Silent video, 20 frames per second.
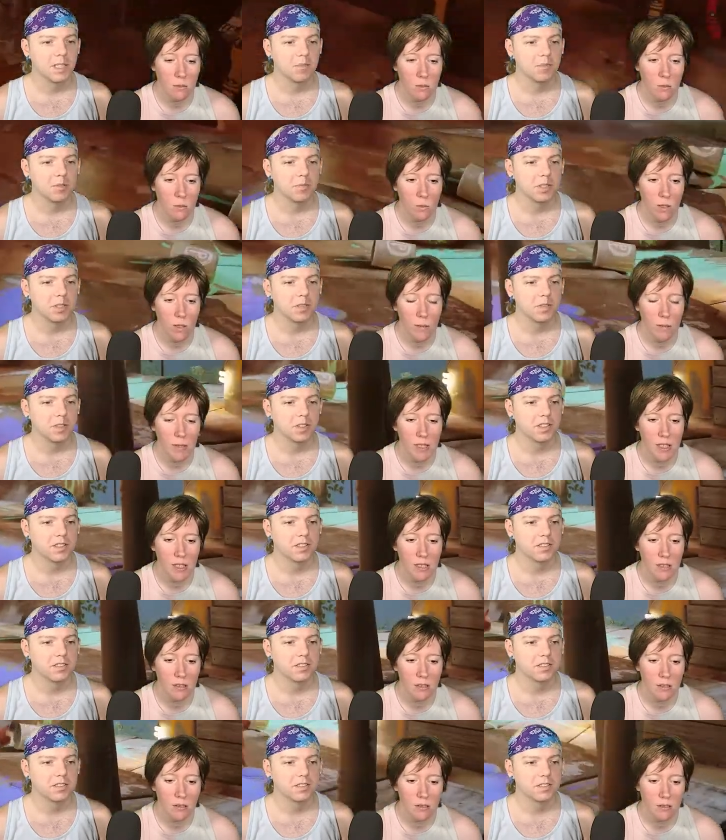Speaker 1: it more beautiful.
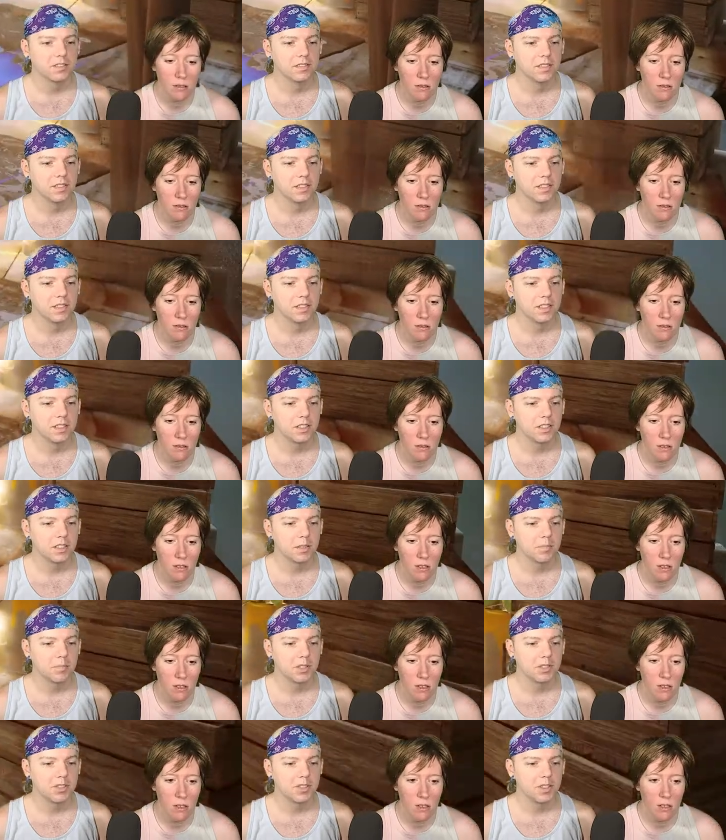Now you can
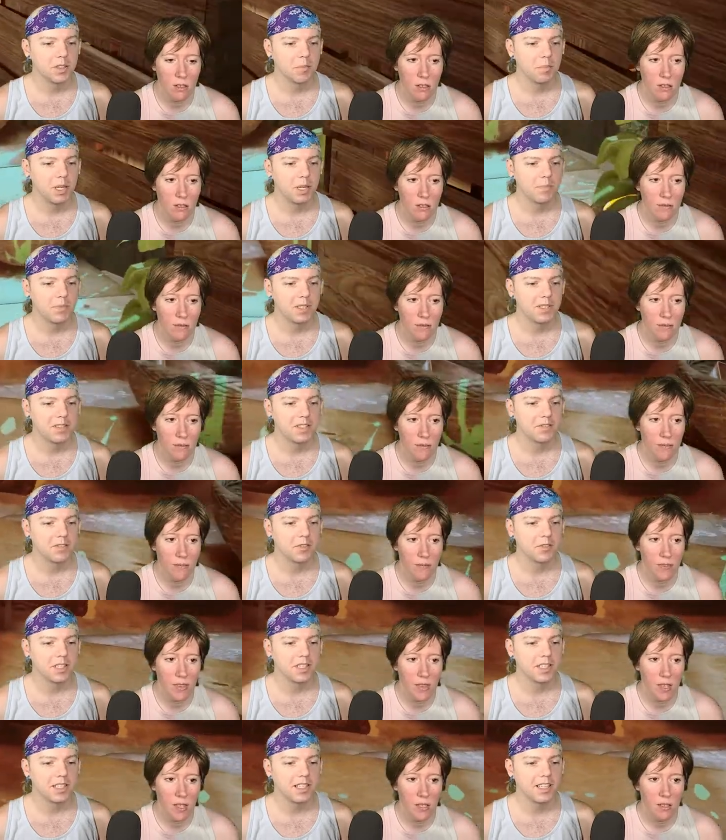Aha. put your little paw ah. prints
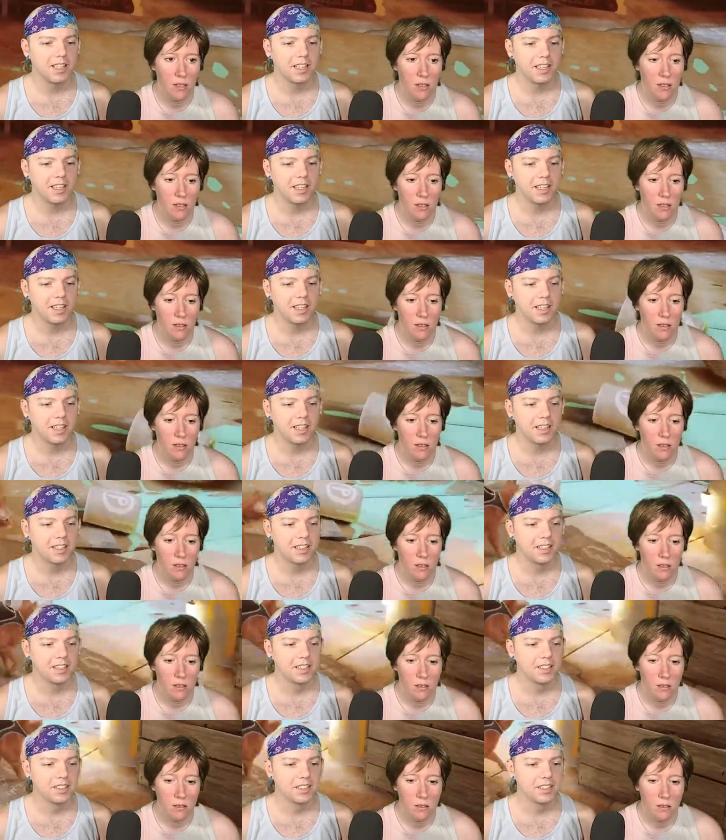everywhere. Ha ha
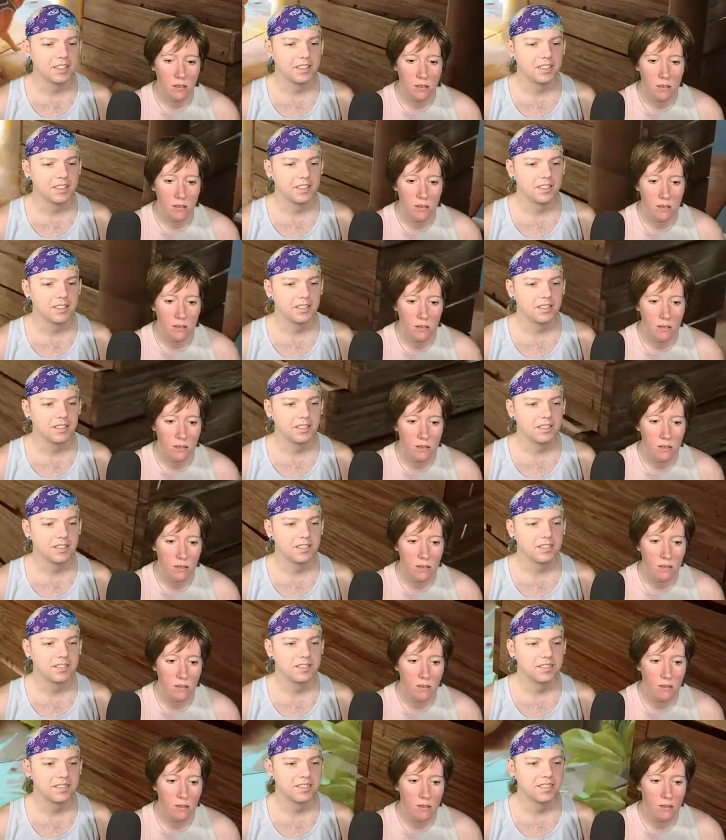
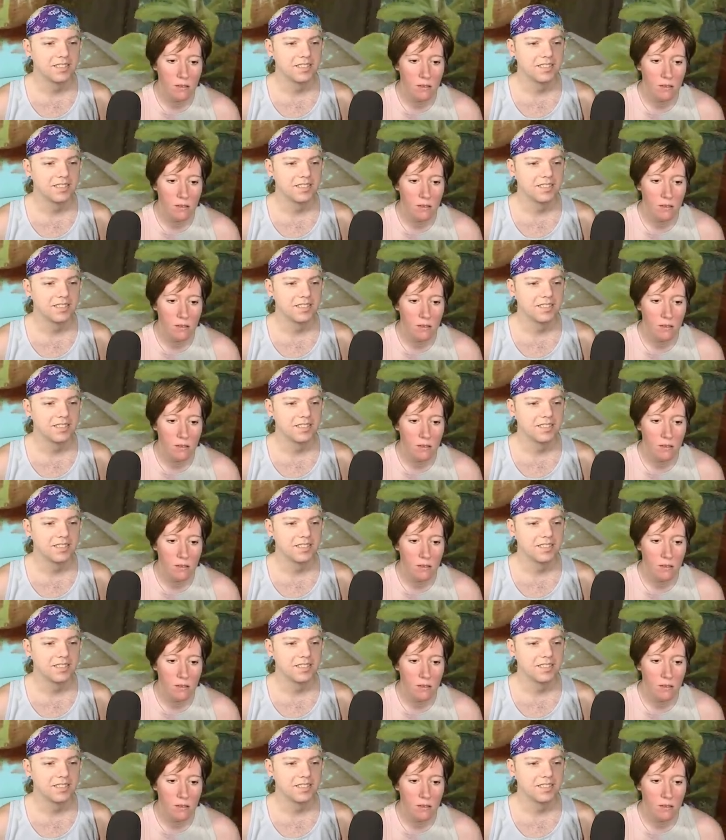ha.